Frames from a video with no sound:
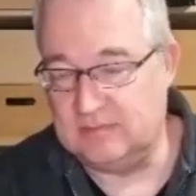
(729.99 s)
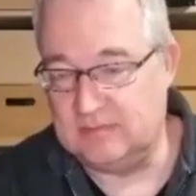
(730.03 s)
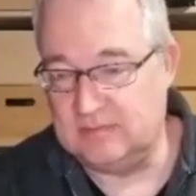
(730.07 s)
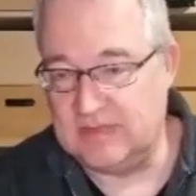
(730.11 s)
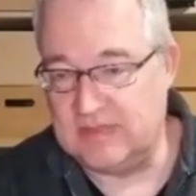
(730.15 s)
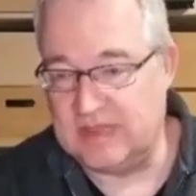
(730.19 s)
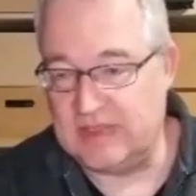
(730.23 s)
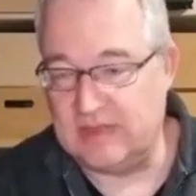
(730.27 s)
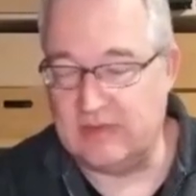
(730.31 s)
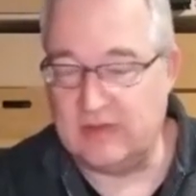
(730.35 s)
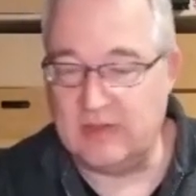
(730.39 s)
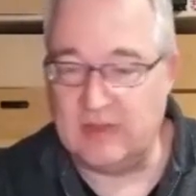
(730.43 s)

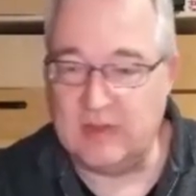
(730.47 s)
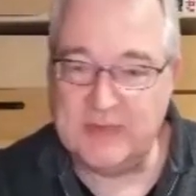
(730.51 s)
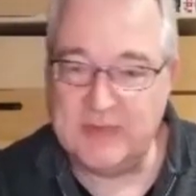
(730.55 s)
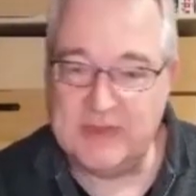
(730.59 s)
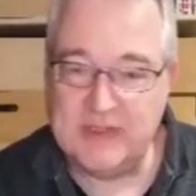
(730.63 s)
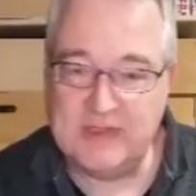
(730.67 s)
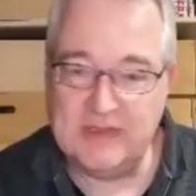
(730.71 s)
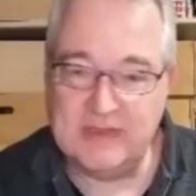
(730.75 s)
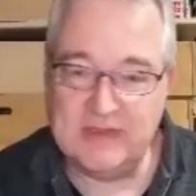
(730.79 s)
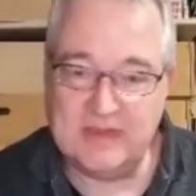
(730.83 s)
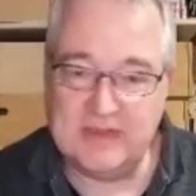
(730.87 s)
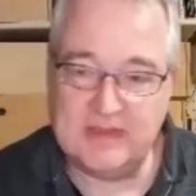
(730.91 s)
There are
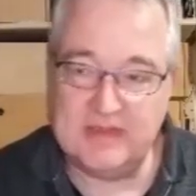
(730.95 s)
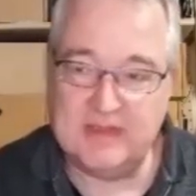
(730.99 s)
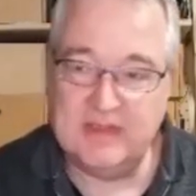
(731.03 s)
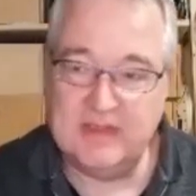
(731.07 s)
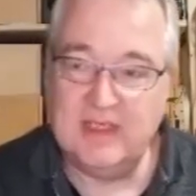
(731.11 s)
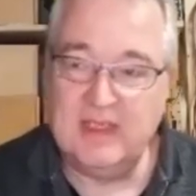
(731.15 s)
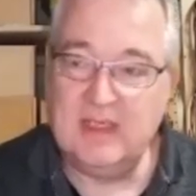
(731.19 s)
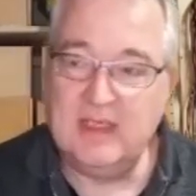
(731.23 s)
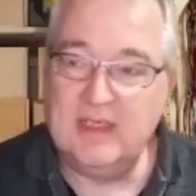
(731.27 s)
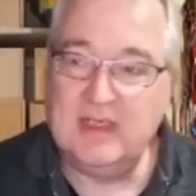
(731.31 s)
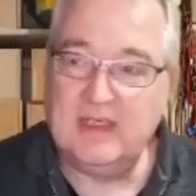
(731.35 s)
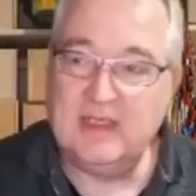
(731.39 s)
options
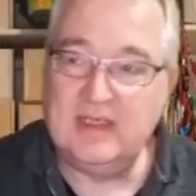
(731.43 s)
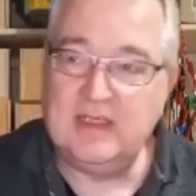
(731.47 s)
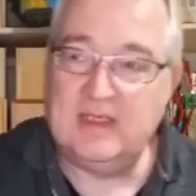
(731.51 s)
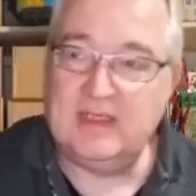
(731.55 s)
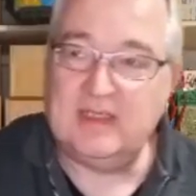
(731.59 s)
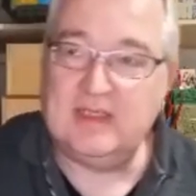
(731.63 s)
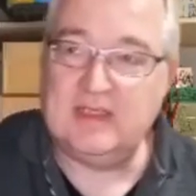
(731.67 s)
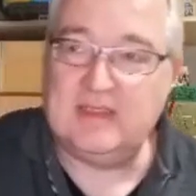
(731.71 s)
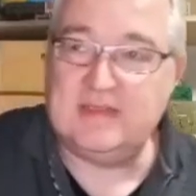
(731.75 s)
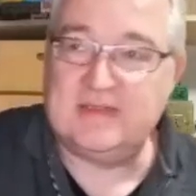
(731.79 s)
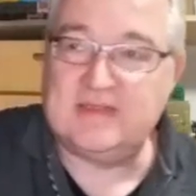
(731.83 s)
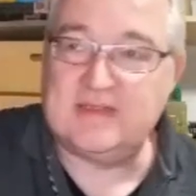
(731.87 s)

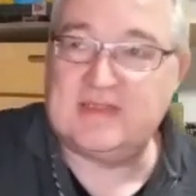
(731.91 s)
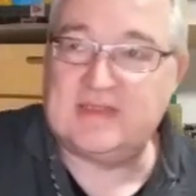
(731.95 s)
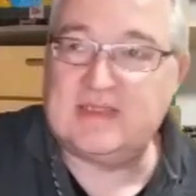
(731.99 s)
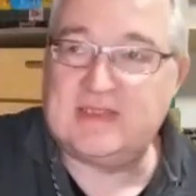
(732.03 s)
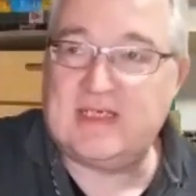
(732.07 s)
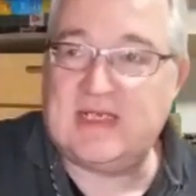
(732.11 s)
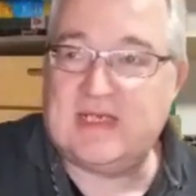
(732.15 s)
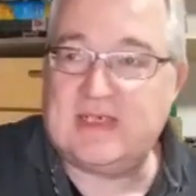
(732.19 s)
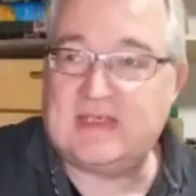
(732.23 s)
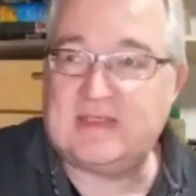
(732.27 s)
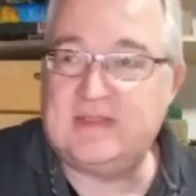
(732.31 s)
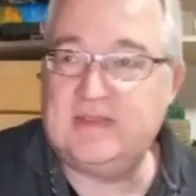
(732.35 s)
in the
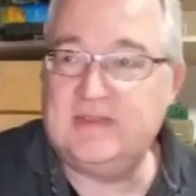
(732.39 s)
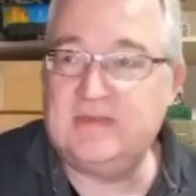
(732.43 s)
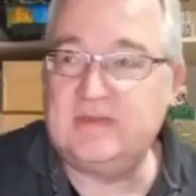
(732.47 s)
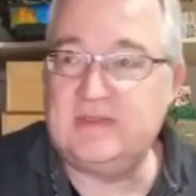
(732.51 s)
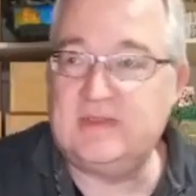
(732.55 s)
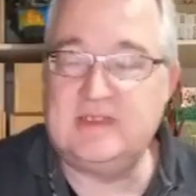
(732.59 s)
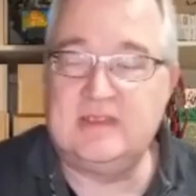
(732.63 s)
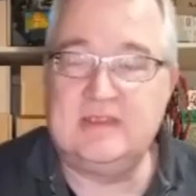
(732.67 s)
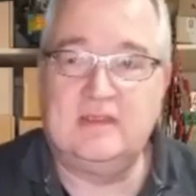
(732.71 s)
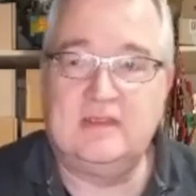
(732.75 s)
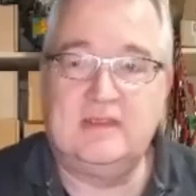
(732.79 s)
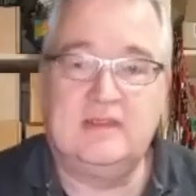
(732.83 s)
stack. You
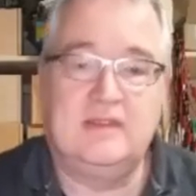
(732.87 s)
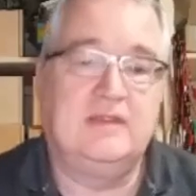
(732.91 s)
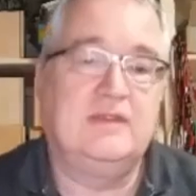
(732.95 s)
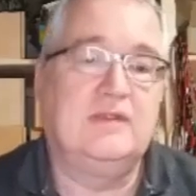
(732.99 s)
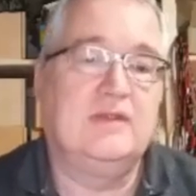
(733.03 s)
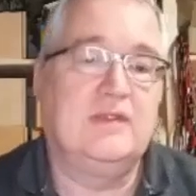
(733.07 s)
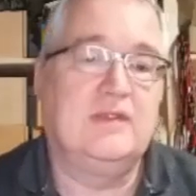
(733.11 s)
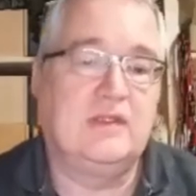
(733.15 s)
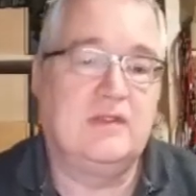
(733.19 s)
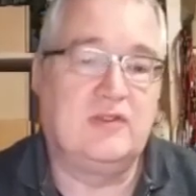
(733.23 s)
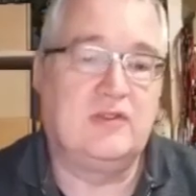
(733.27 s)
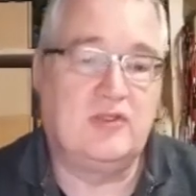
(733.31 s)

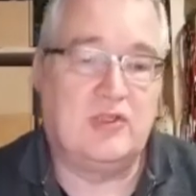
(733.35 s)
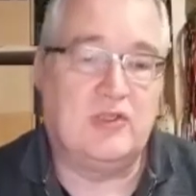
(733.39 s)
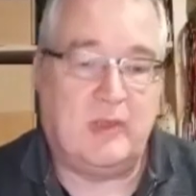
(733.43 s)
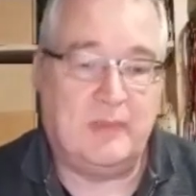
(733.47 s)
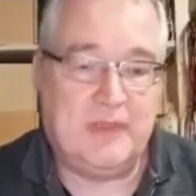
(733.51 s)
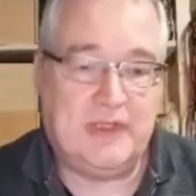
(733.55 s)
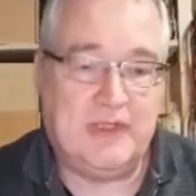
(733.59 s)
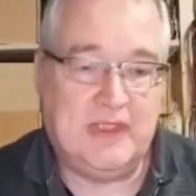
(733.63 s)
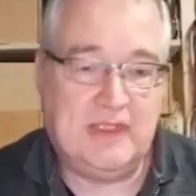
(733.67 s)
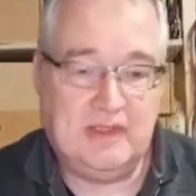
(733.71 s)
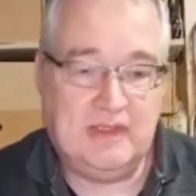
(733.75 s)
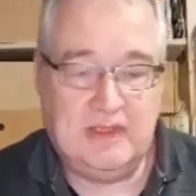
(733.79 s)
can
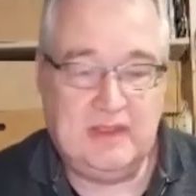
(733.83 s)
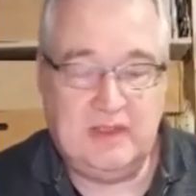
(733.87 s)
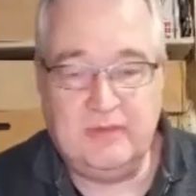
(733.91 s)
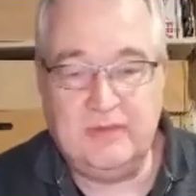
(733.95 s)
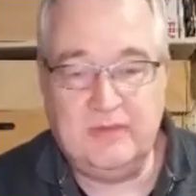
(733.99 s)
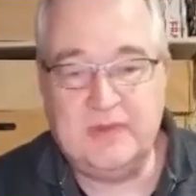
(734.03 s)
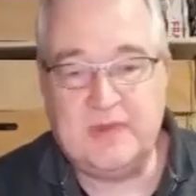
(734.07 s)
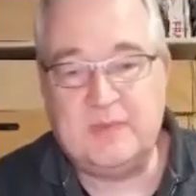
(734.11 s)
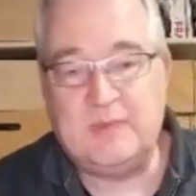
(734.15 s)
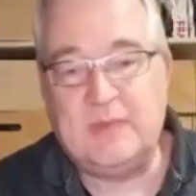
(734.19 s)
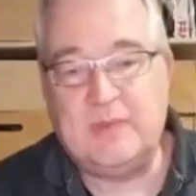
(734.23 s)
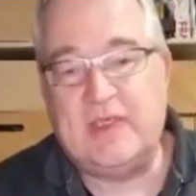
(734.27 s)
copy the
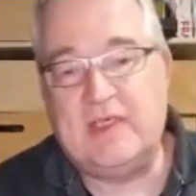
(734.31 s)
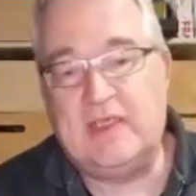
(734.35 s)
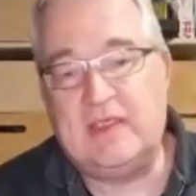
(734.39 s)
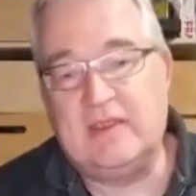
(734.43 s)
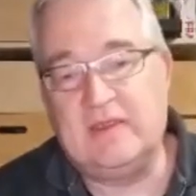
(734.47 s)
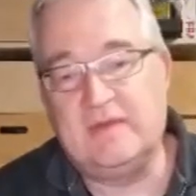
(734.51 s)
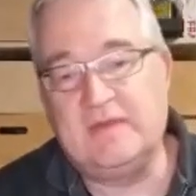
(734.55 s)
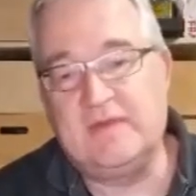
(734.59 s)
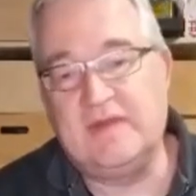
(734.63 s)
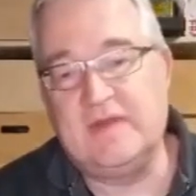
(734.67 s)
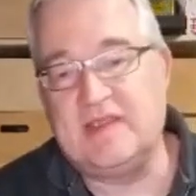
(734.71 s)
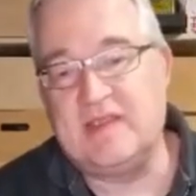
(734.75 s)
used part
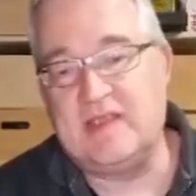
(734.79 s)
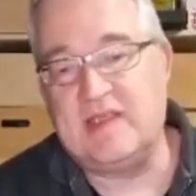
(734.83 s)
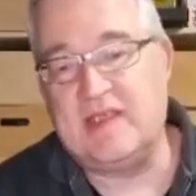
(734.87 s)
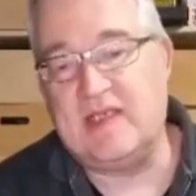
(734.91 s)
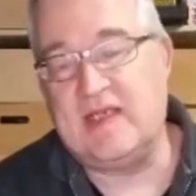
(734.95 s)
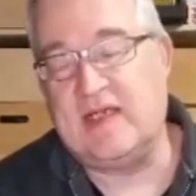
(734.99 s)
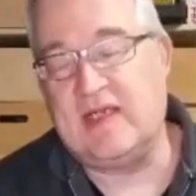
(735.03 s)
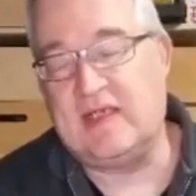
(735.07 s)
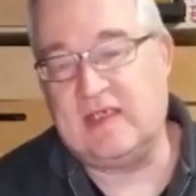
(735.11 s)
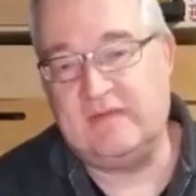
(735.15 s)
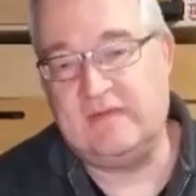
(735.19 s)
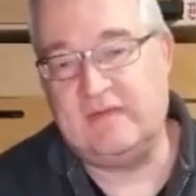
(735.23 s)
of the
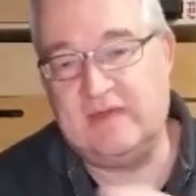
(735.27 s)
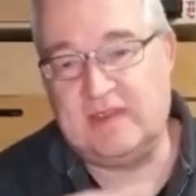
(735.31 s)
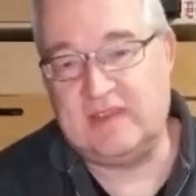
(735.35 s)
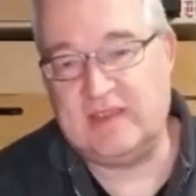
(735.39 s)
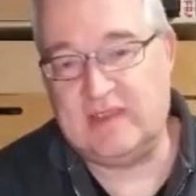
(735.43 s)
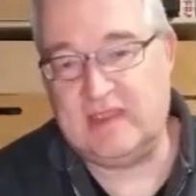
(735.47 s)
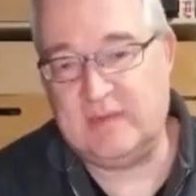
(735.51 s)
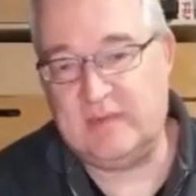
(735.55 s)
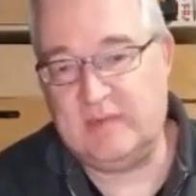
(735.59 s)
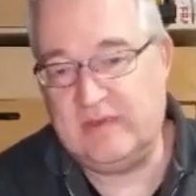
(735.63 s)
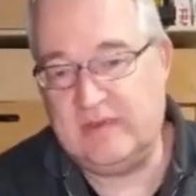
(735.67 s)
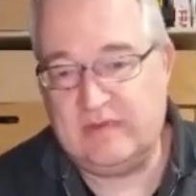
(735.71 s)
stack every
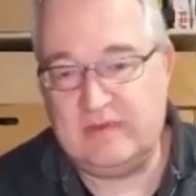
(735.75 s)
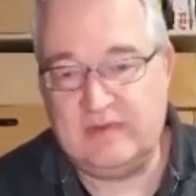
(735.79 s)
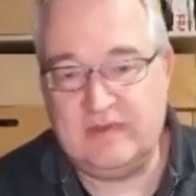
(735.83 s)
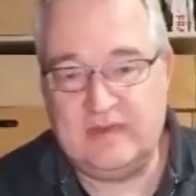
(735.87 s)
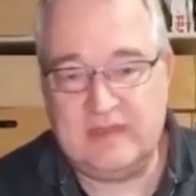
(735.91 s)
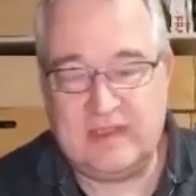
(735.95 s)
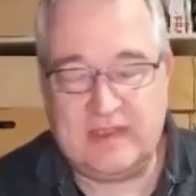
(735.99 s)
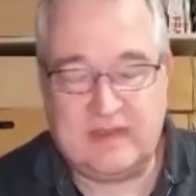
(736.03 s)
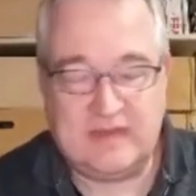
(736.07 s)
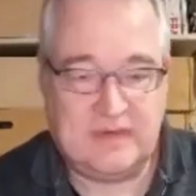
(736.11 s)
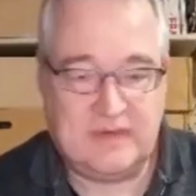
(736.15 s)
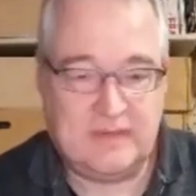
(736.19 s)
time on a
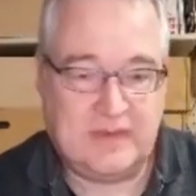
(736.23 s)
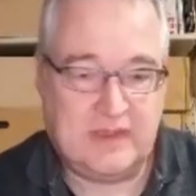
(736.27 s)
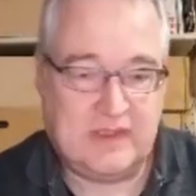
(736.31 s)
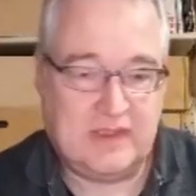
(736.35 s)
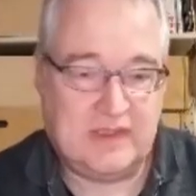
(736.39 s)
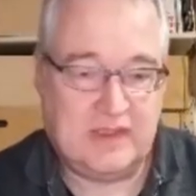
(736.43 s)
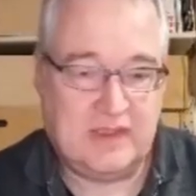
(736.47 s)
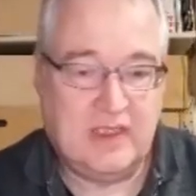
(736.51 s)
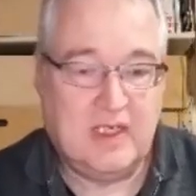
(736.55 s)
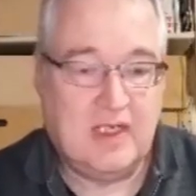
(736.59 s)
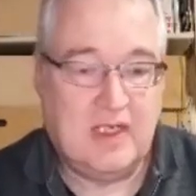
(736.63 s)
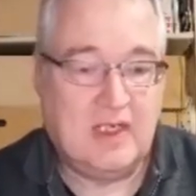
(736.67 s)
context switch,
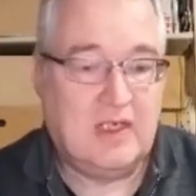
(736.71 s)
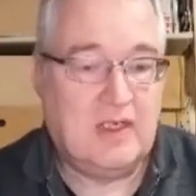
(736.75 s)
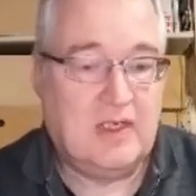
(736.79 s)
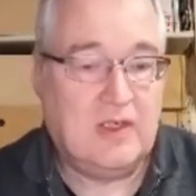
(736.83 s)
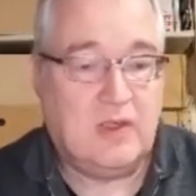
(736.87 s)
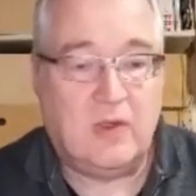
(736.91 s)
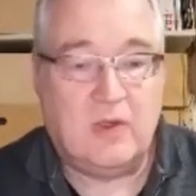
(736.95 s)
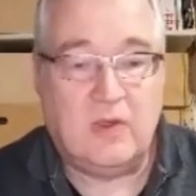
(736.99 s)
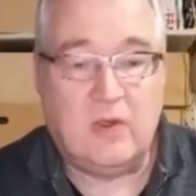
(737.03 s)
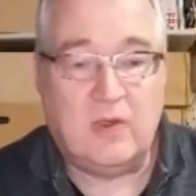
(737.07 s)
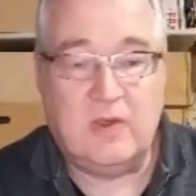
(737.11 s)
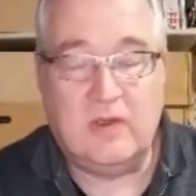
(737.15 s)

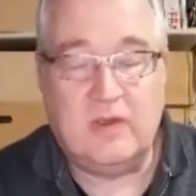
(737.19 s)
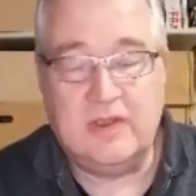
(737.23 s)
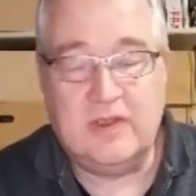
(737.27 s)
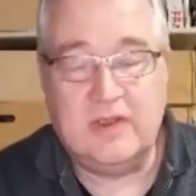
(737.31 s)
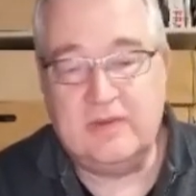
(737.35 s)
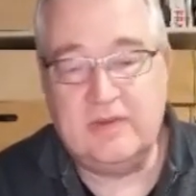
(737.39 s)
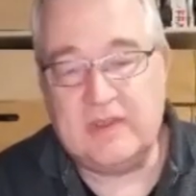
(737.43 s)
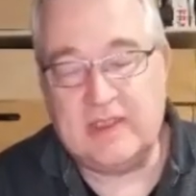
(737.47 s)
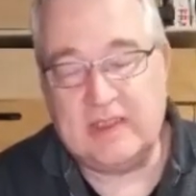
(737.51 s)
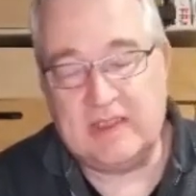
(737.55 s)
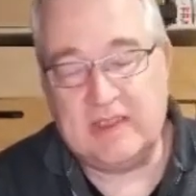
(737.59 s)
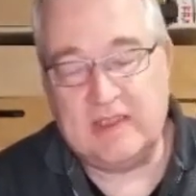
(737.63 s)
or you
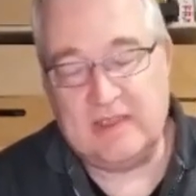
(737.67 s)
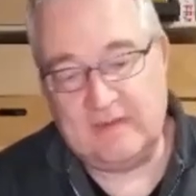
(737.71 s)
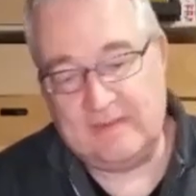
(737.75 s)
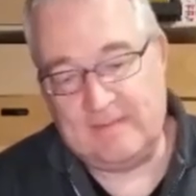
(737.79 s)
can